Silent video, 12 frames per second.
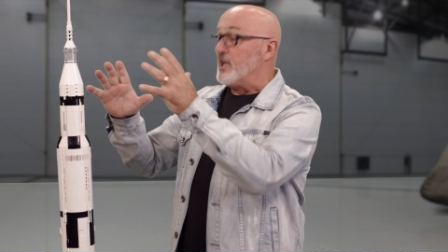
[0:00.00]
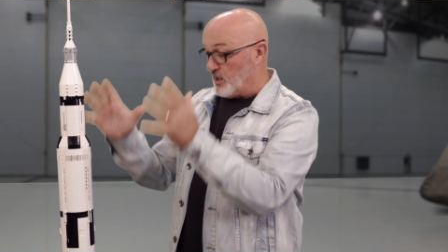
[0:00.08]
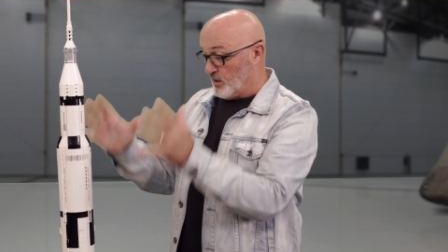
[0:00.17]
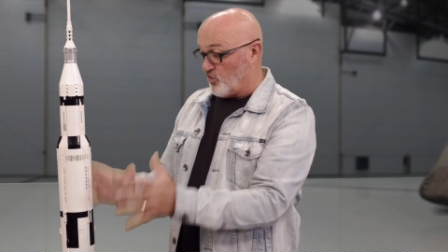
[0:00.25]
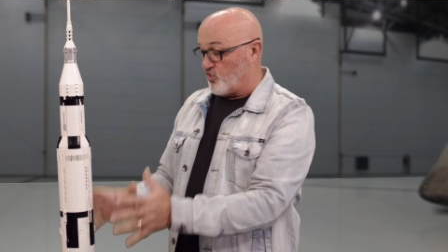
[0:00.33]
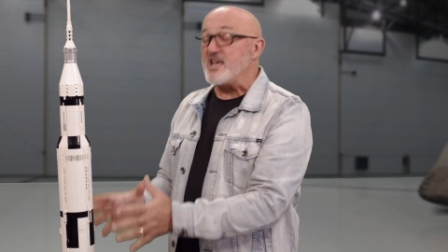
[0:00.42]

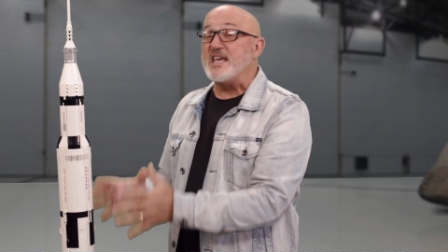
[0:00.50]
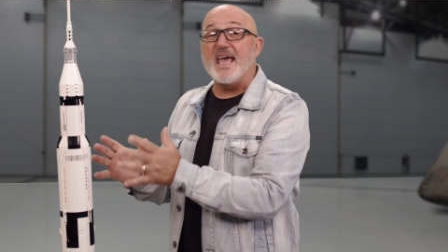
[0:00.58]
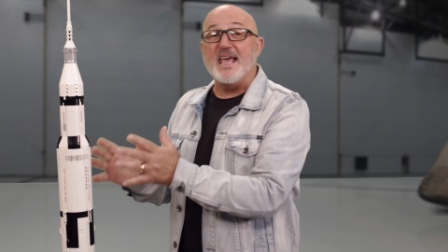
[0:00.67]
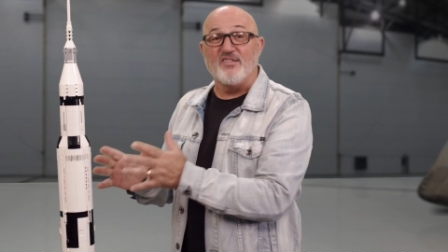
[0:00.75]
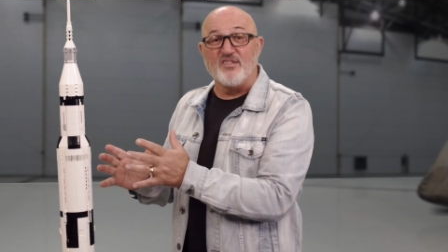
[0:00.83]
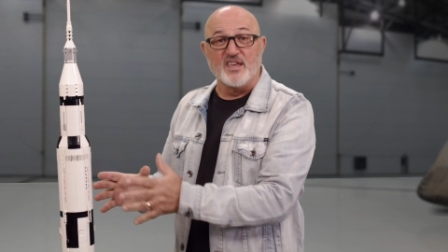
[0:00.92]
to
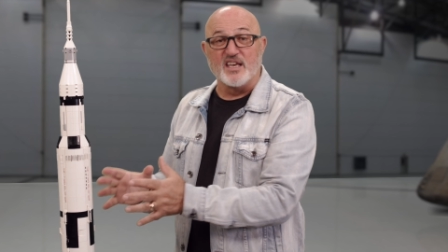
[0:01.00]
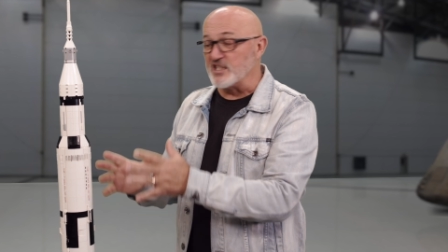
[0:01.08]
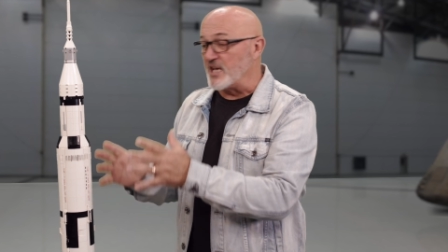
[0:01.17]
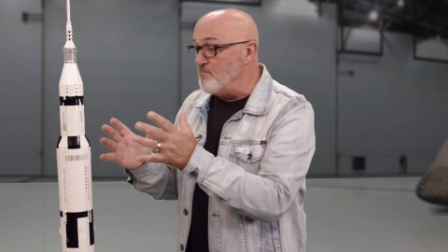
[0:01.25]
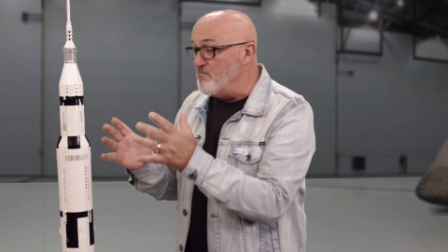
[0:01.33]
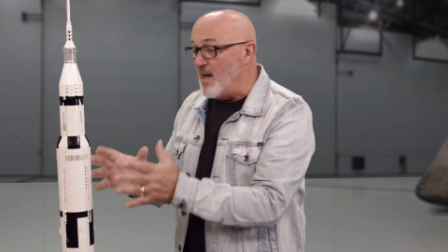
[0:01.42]
create this,
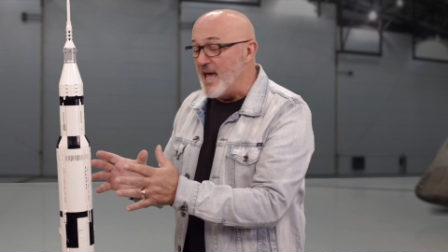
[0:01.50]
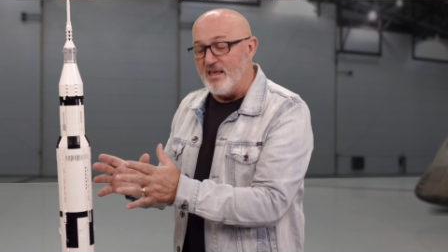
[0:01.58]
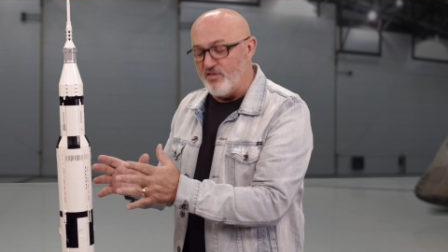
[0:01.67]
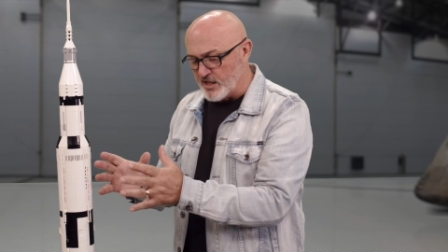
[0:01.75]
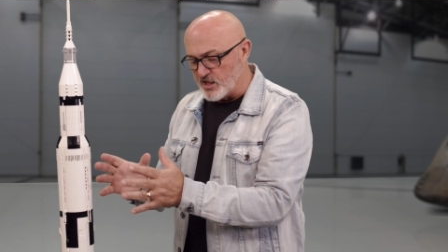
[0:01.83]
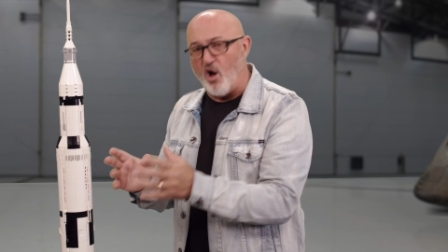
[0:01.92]
to
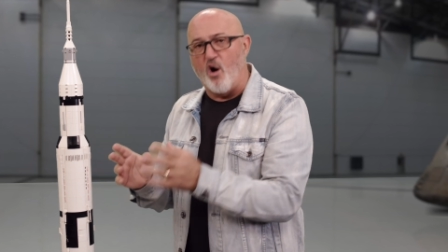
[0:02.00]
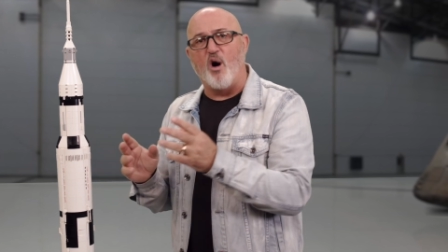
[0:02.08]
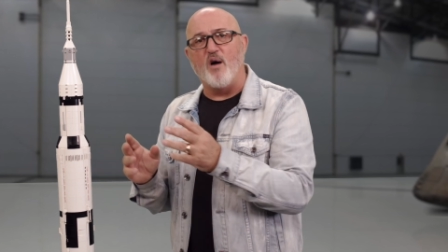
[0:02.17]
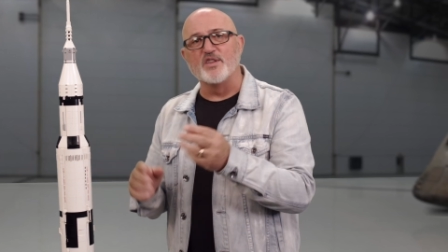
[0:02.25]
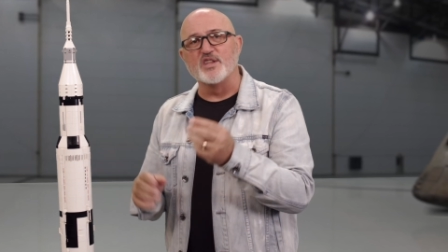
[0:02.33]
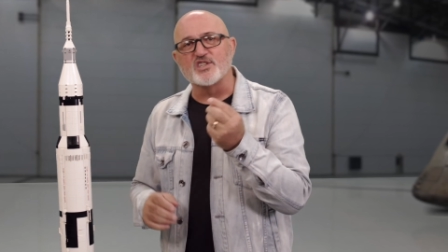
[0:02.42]
make this,
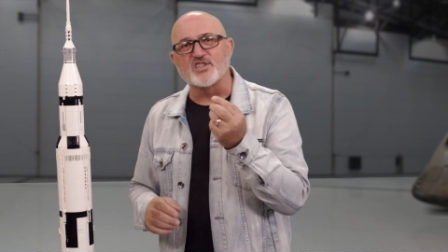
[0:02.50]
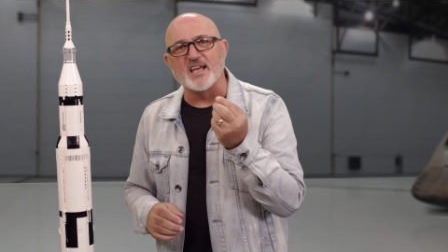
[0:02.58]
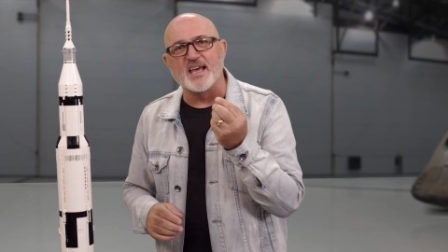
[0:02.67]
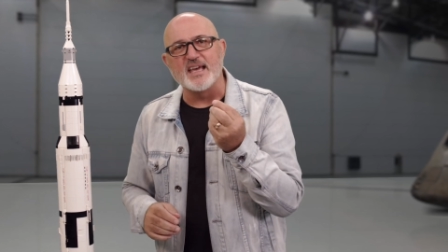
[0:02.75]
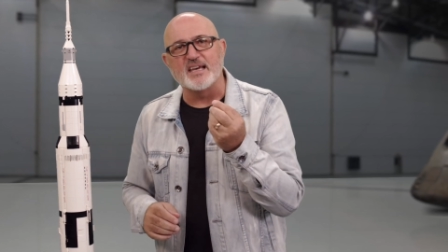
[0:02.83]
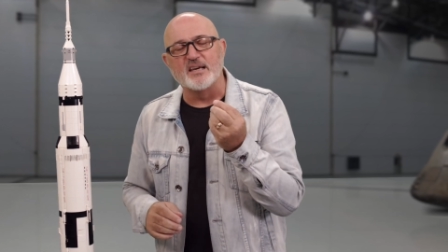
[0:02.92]
all for the
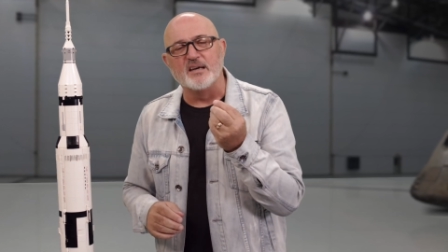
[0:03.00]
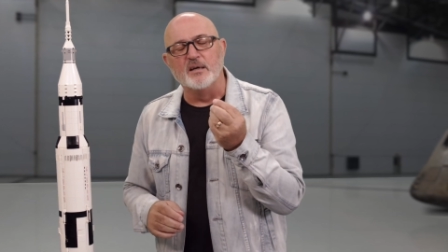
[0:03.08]
sake